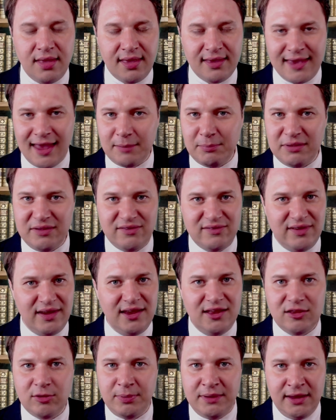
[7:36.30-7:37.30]
can be
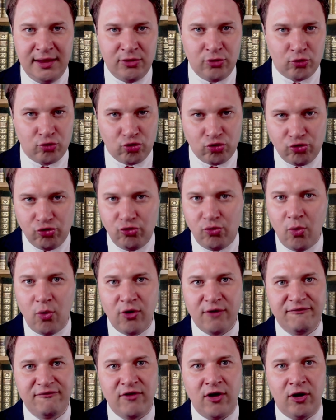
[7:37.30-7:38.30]
seen to be either true
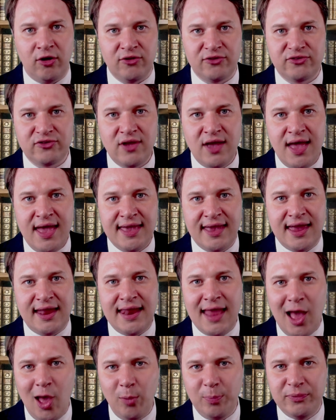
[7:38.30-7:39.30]
or false can
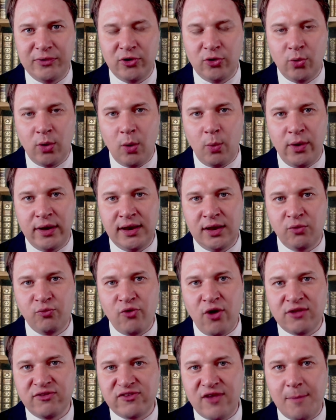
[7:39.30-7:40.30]
help you when it
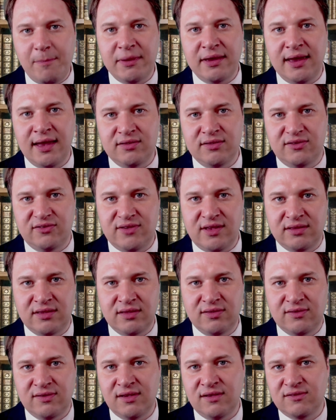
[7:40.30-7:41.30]
runs up against
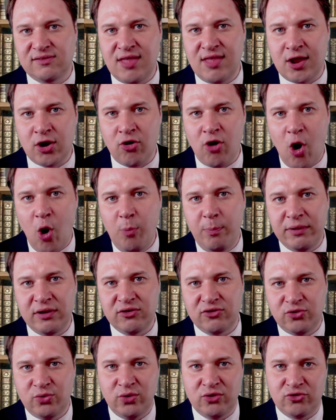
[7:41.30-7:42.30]
sentences that are
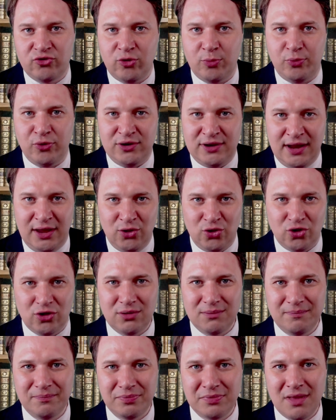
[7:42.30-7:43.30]
open to
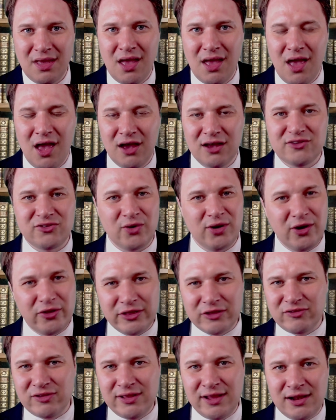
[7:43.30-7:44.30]
interpretation. So I know
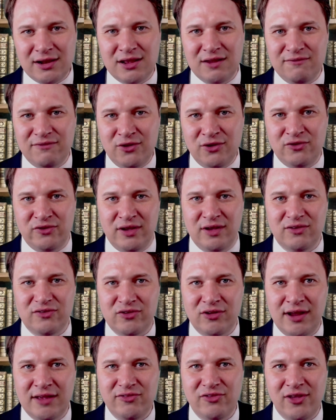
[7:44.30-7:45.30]
that's a little confusing,
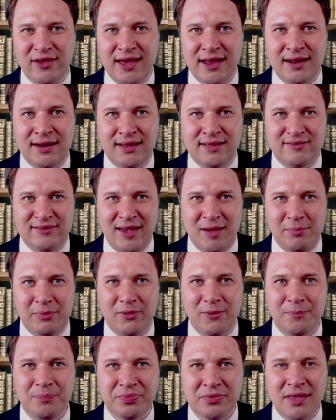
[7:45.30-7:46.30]
so let's look at an
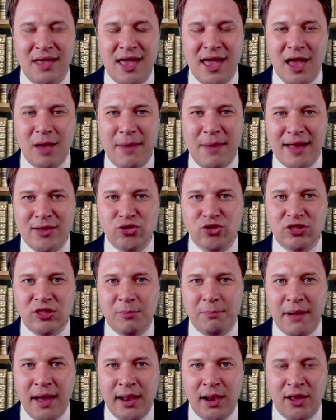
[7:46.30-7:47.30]
example. Imagine the
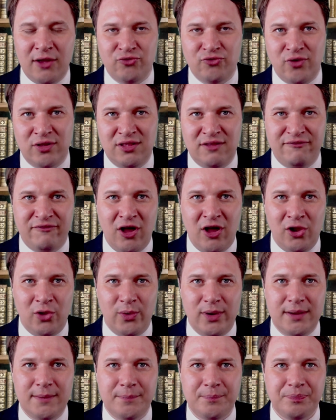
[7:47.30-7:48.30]
bylaws read the
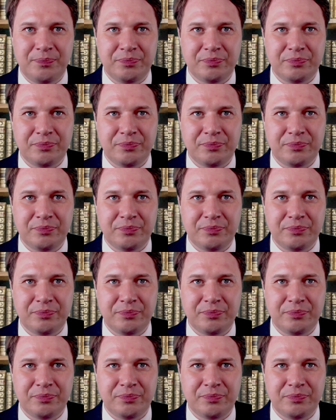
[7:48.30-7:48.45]
following.